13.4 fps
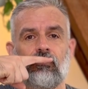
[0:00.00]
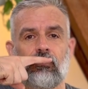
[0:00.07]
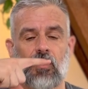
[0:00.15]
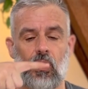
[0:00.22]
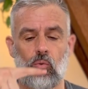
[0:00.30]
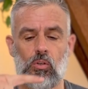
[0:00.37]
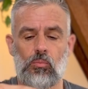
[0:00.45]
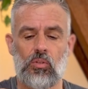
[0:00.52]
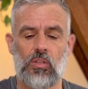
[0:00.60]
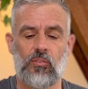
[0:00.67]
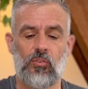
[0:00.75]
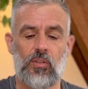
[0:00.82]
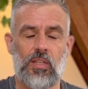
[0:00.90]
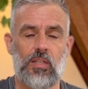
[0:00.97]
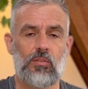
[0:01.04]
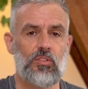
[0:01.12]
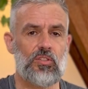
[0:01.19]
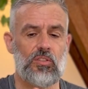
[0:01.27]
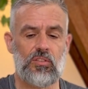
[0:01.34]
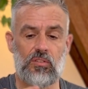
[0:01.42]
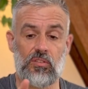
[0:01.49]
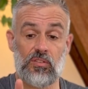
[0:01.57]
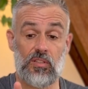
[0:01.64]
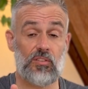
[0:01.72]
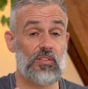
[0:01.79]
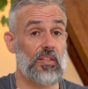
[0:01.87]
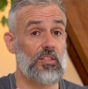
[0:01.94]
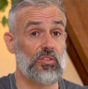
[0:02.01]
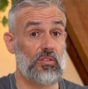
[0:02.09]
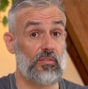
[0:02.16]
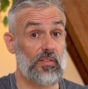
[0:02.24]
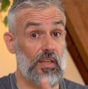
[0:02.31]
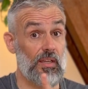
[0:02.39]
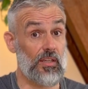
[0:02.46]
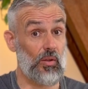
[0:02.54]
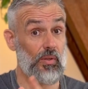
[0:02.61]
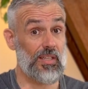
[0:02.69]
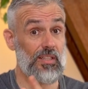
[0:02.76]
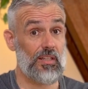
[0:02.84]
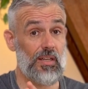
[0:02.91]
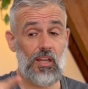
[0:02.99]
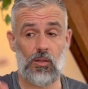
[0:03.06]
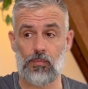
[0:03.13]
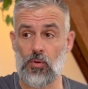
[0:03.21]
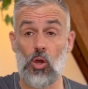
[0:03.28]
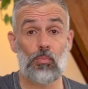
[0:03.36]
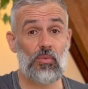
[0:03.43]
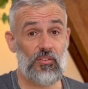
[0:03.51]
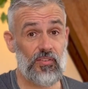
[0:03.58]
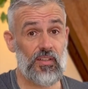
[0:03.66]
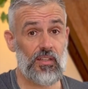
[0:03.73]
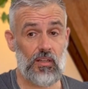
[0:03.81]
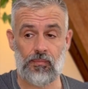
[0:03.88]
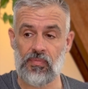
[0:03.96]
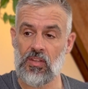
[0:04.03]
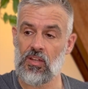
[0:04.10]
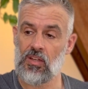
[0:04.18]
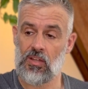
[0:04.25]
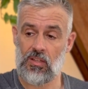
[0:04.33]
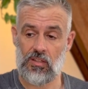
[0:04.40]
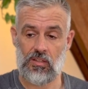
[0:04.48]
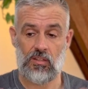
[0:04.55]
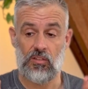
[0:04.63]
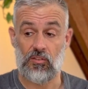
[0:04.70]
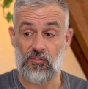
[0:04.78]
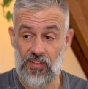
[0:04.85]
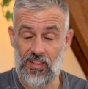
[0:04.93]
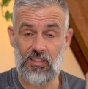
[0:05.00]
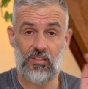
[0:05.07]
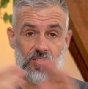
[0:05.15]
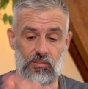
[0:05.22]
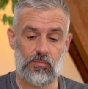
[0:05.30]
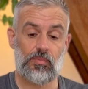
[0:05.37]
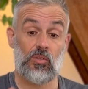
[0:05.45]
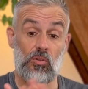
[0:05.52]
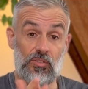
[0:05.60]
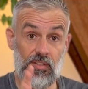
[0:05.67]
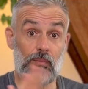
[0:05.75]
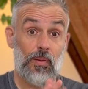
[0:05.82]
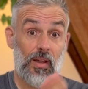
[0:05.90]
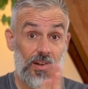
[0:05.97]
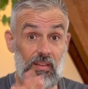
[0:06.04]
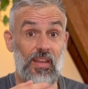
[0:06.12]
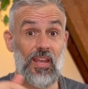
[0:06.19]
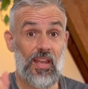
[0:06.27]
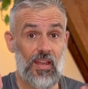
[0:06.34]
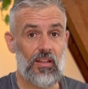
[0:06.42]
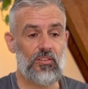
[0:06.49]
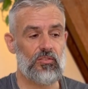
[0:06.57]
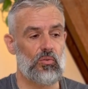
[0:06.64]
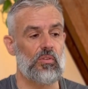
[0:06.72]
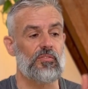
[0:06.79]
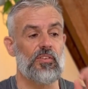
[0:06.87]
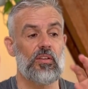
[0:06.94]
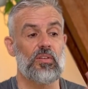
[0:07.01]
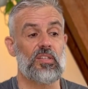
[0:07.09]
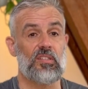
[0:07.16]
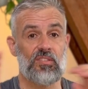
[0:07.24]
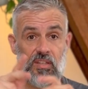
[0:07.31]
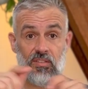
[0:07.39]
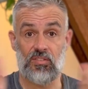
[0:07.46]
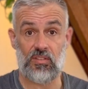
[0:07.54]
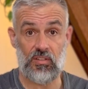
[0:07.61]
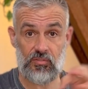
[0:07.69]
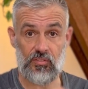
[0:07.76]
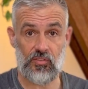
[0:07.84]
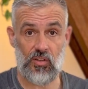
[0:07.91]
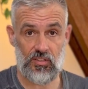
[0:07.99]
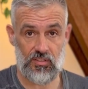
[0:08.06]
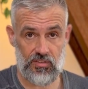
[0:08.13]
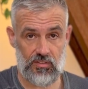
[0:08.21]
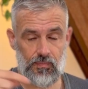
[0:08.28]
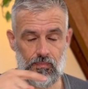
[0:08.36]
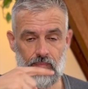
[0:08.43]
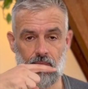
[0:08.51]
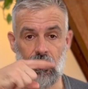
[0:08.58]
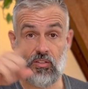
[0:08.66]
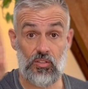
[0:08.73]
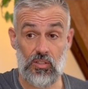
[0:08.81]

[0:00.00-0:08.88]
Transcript: And what I'm looking for here is just the sensation of the air going in and out on my finger. The fingers, because they're part of the hands, are a very sensitive device. And you